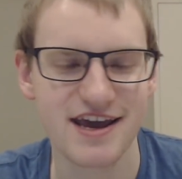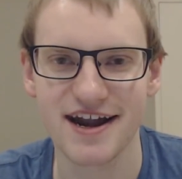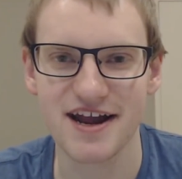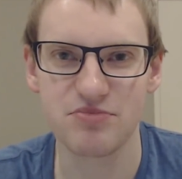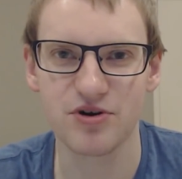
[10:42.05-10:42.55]

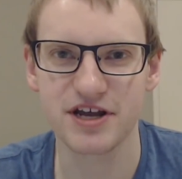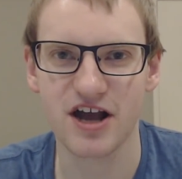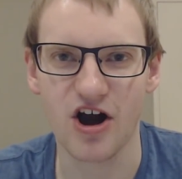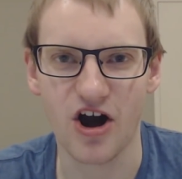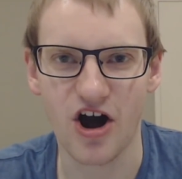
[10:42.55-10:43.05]
and I'm putting
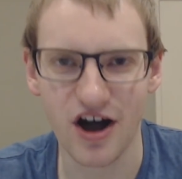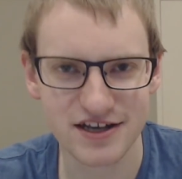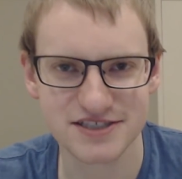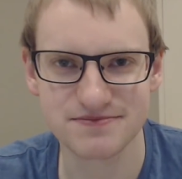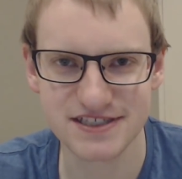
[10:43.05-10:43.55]

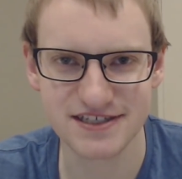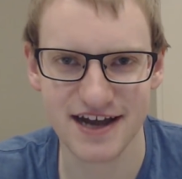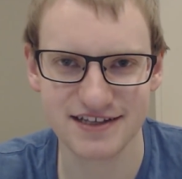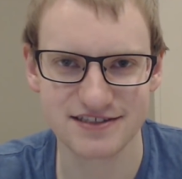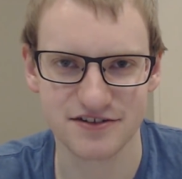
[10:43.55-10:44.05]
awesome
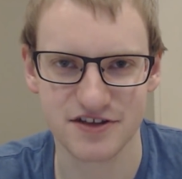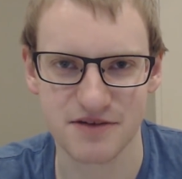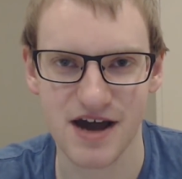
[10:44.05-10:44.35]
designs on them.